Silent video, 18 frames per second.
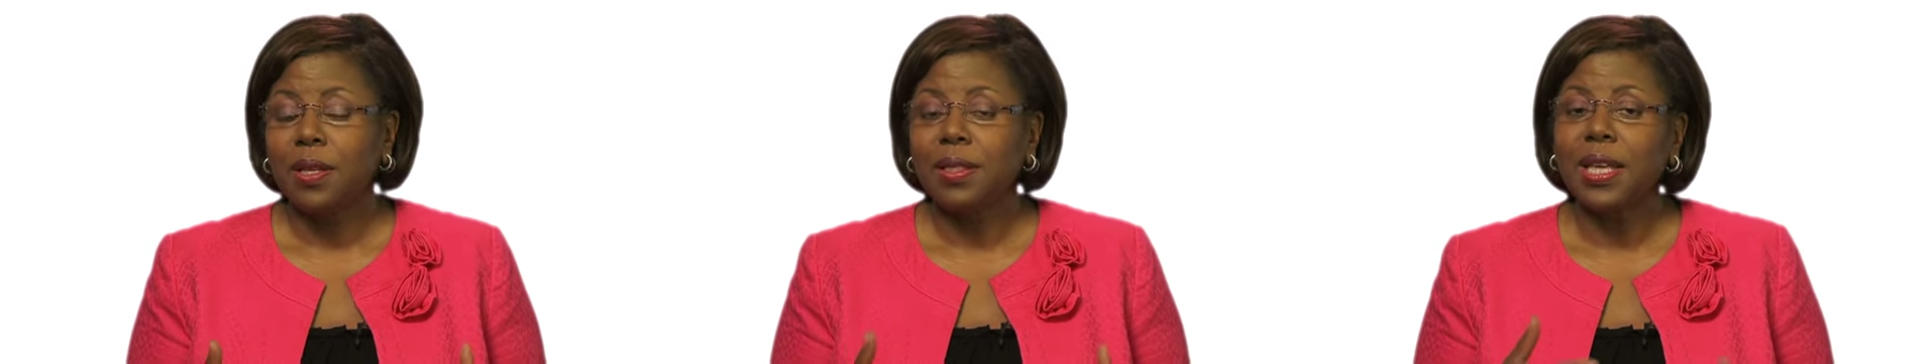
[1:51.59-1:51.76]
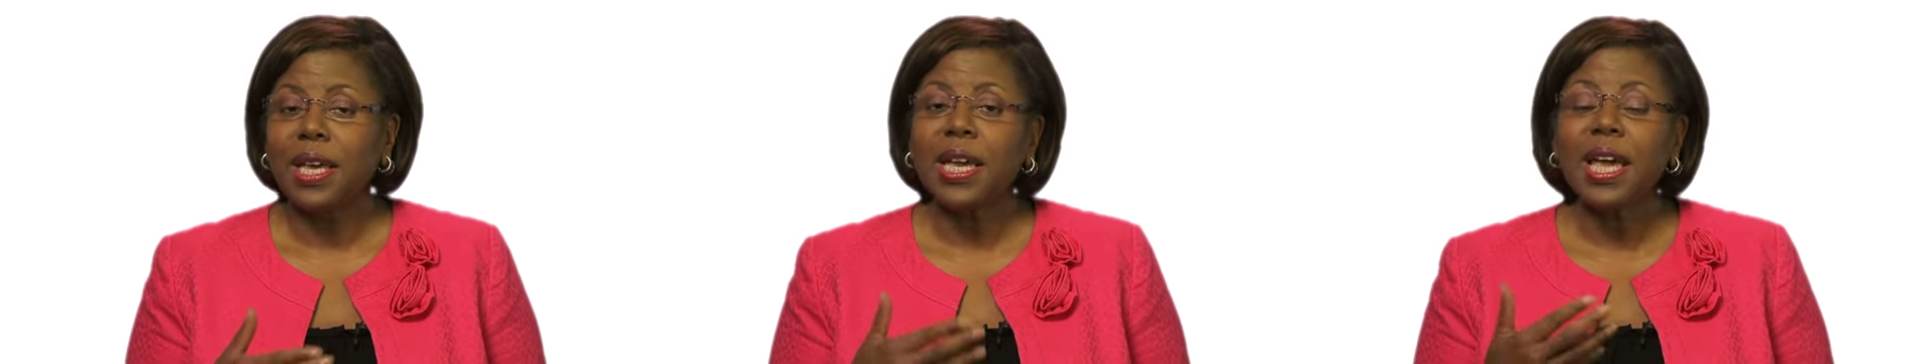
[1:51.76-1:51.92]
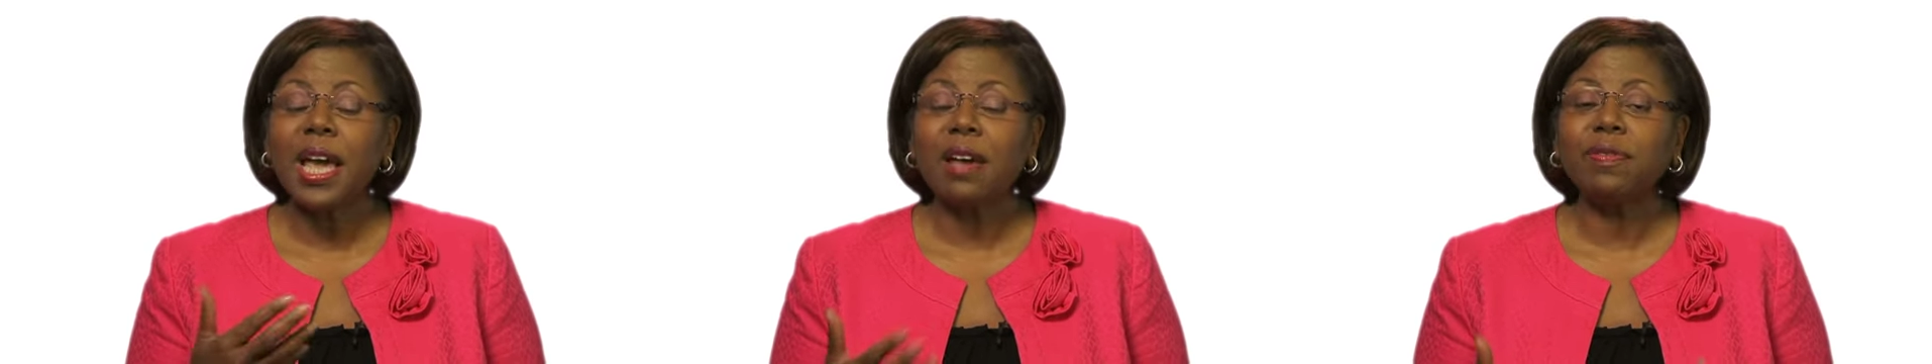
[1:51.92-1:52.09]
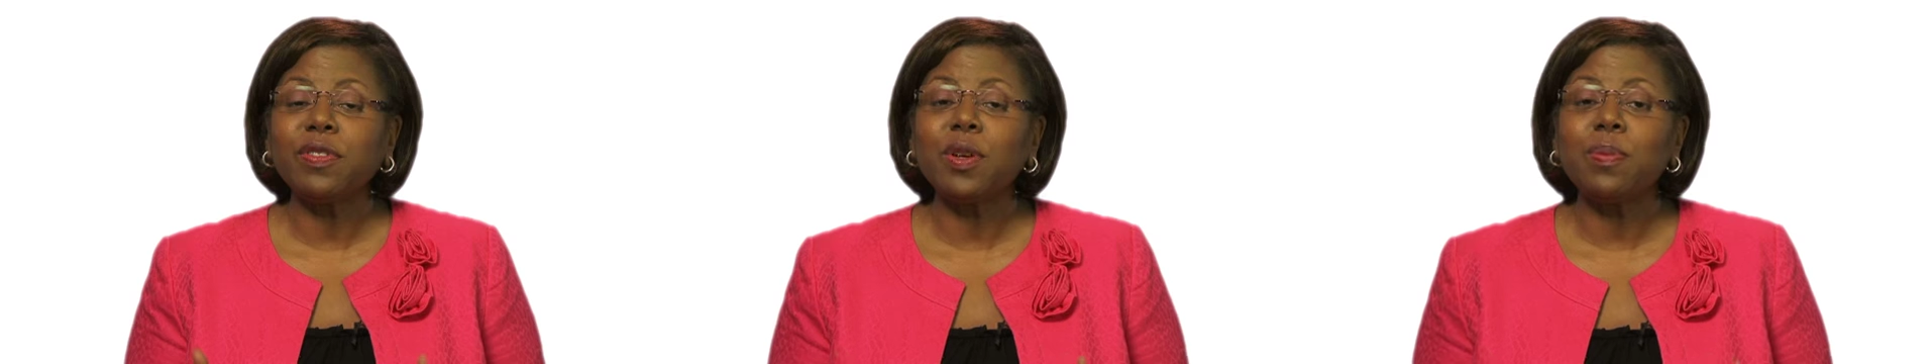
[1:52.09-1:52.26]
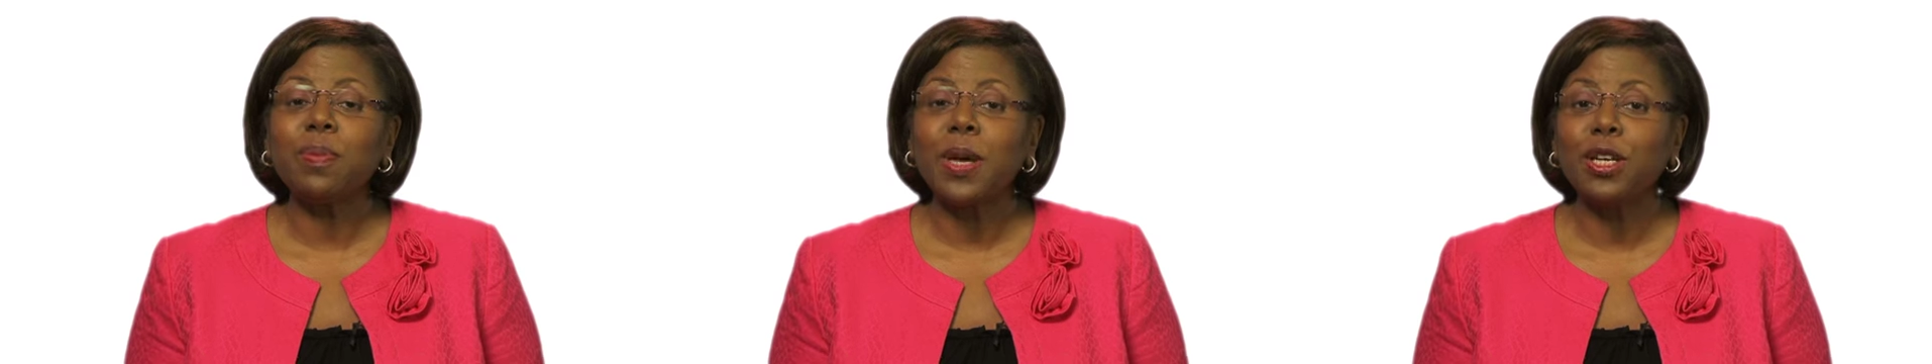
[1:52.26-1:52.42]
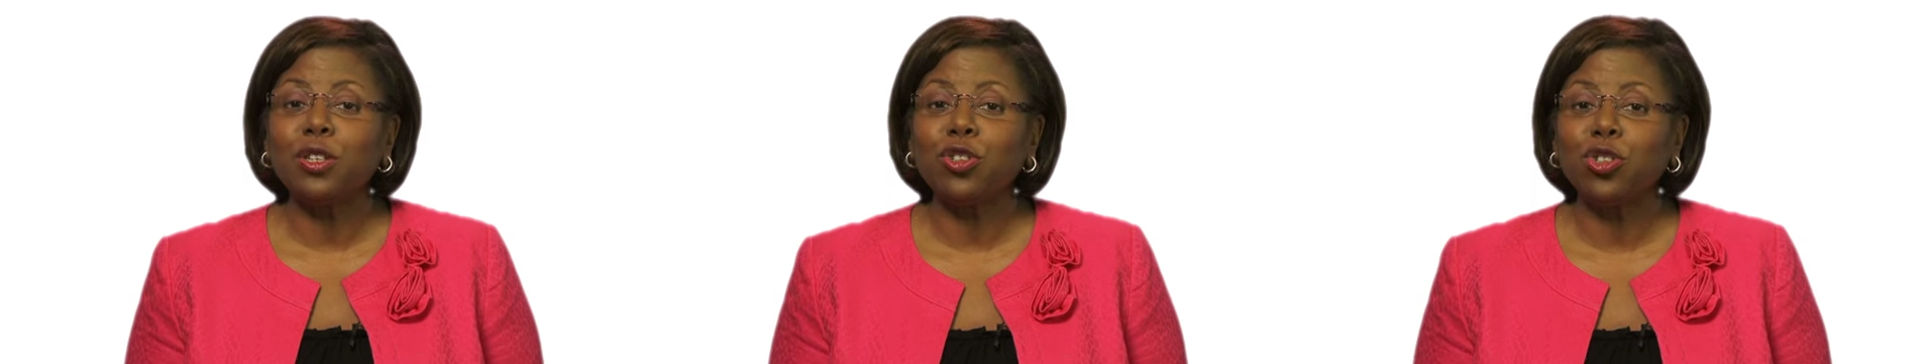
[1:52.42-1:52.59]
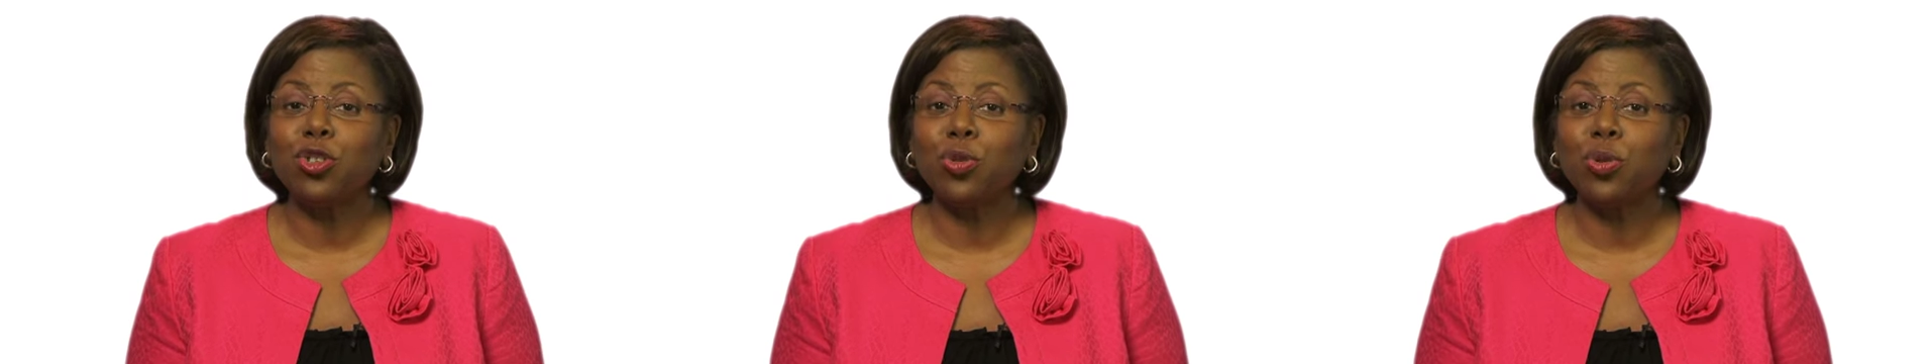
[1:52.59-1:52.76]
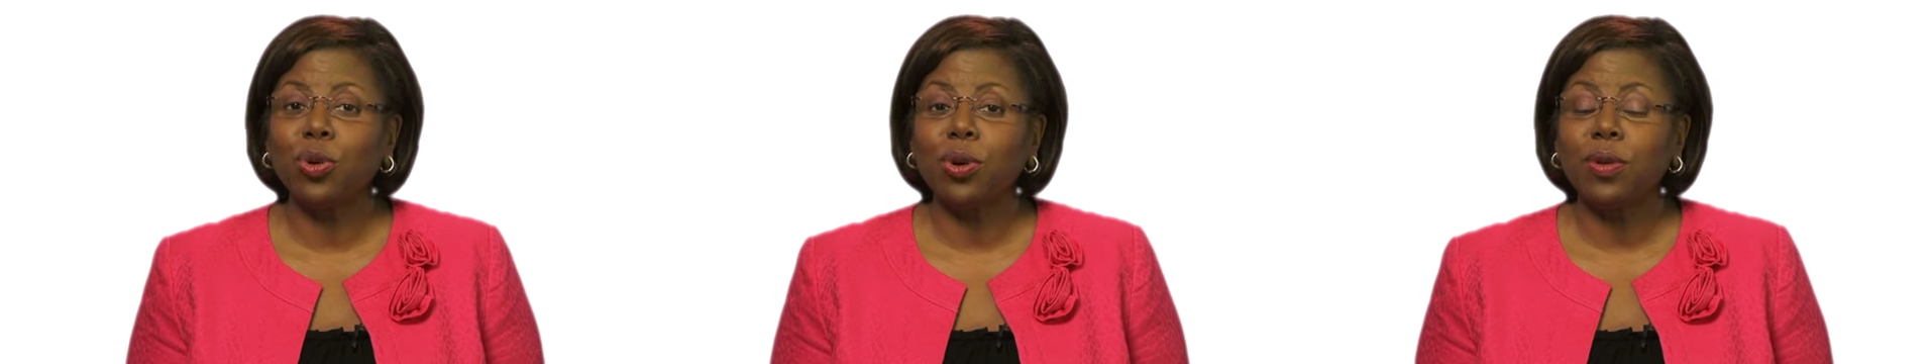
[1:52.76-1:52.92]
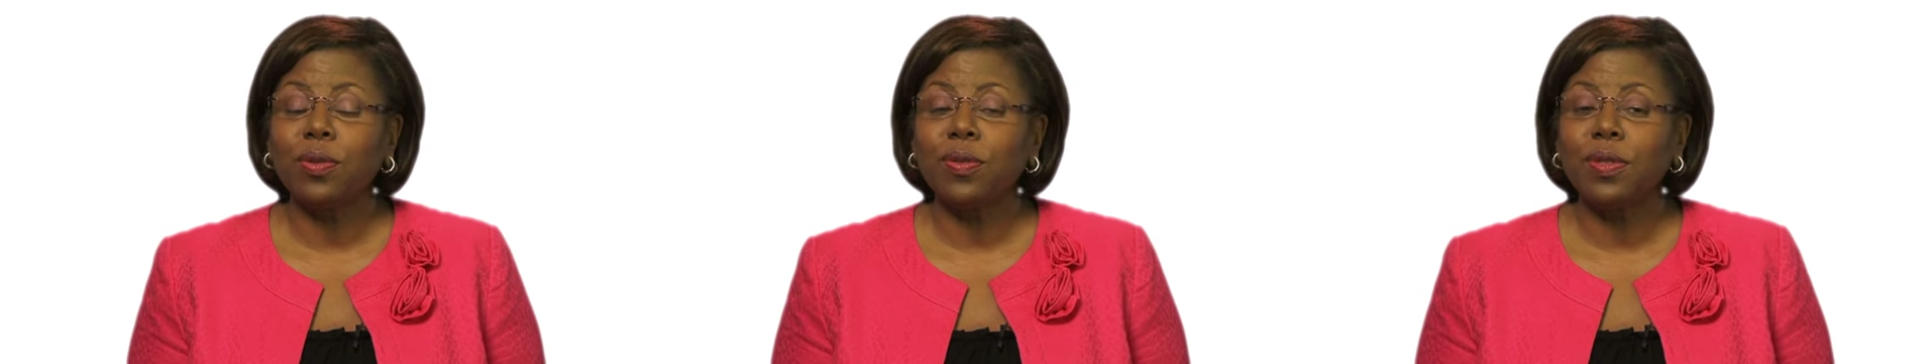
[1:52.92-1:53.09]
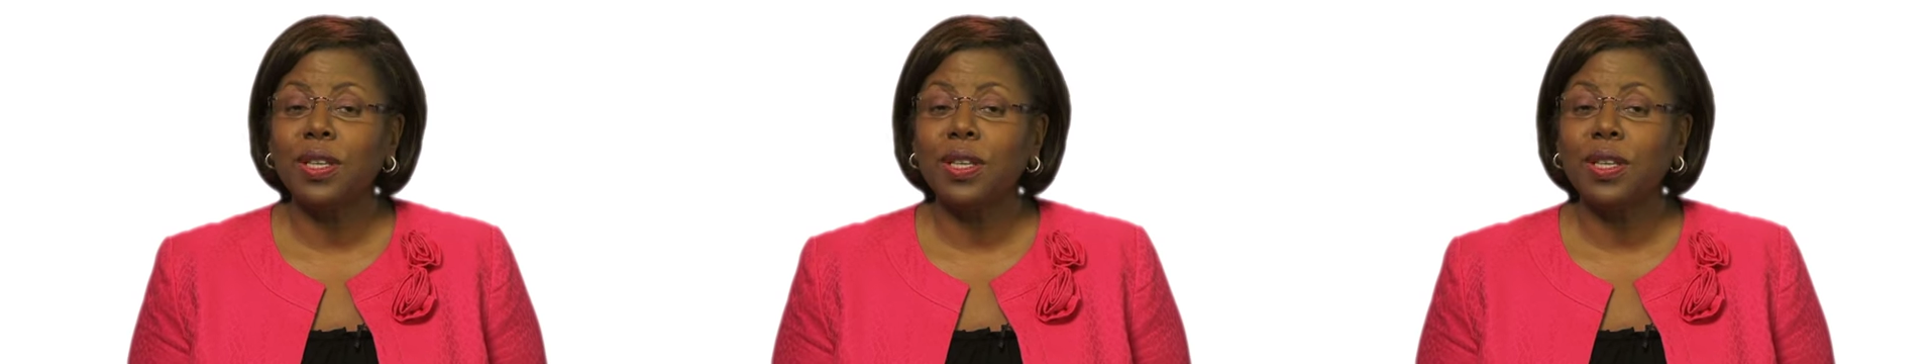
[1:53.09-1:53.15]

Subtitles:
They have to make sure